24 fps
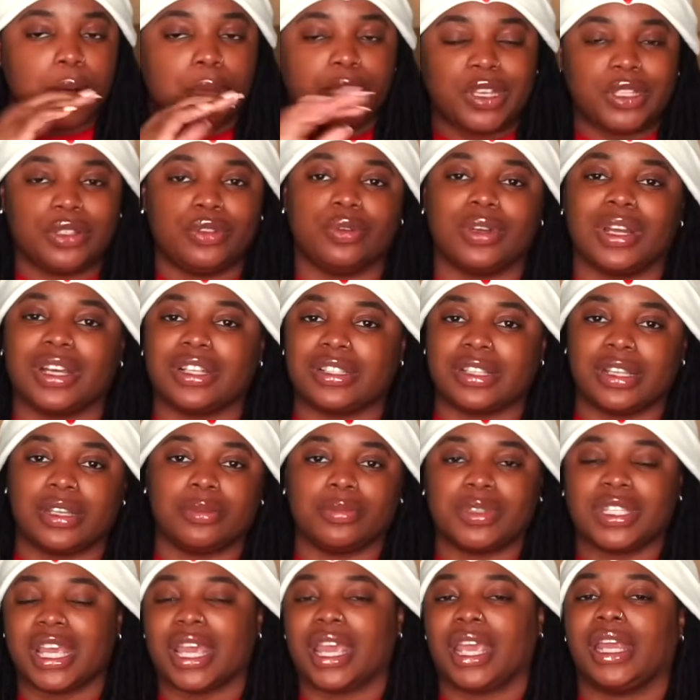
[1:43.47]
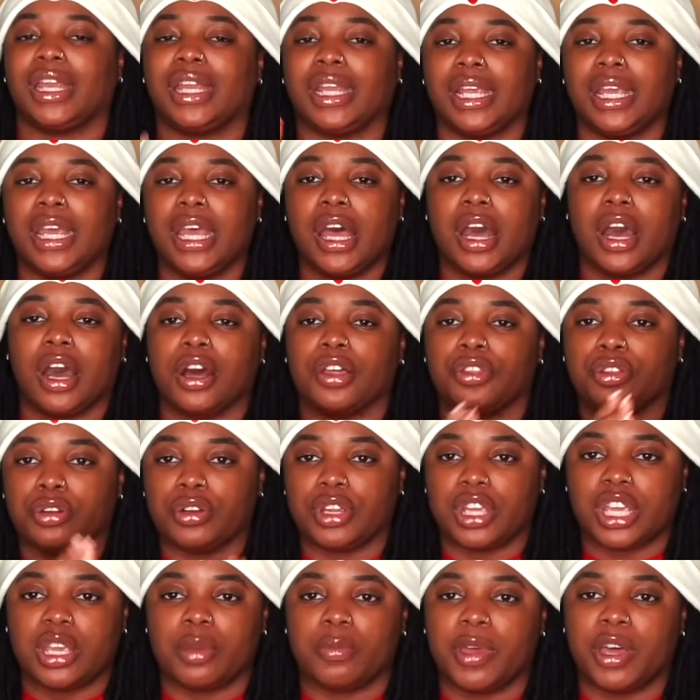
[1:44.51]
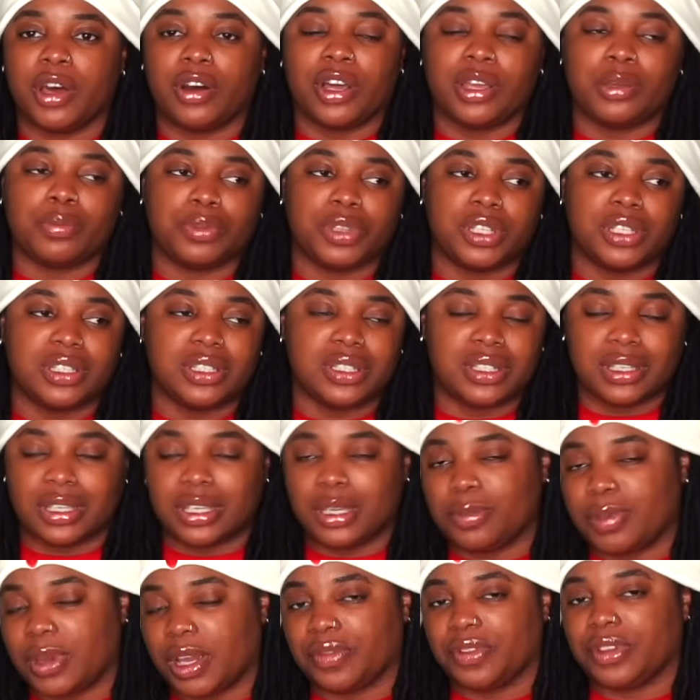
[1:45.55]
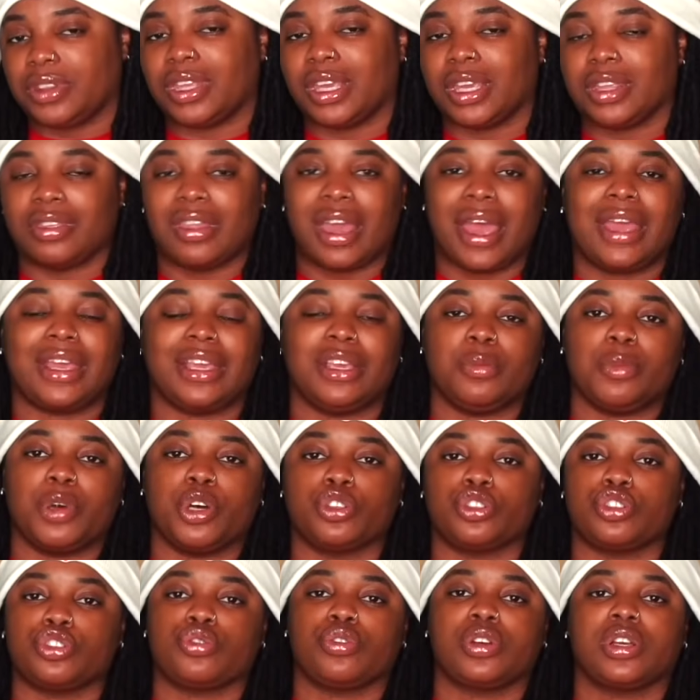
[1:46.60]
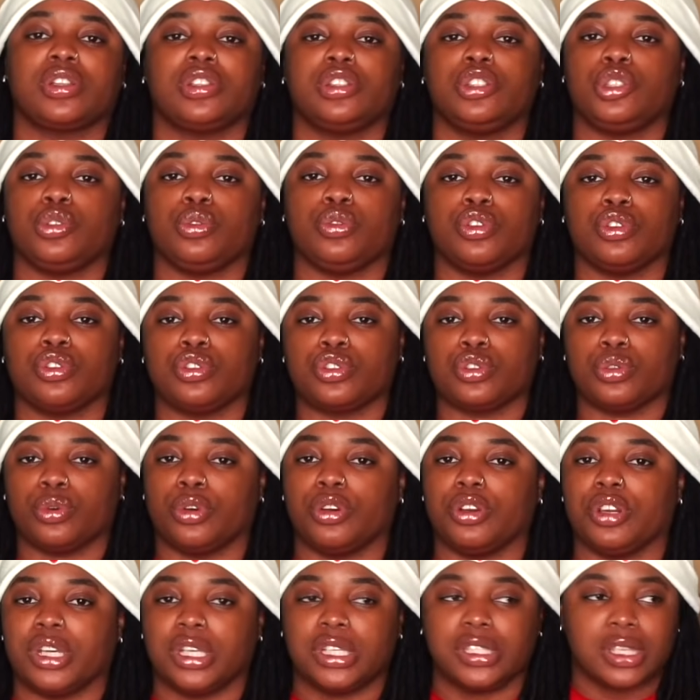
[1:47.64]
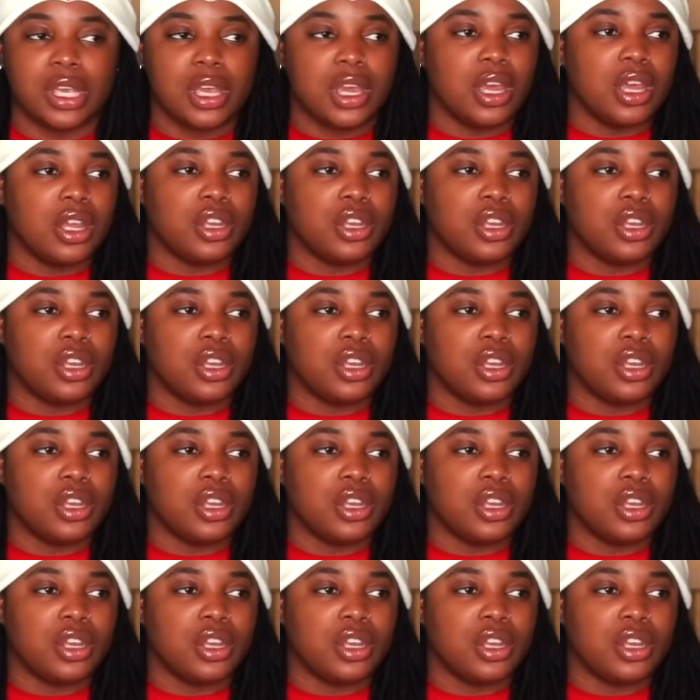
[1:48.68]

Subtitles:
Please do not send them to any other email, and please keep everything in that email strictly to your stories.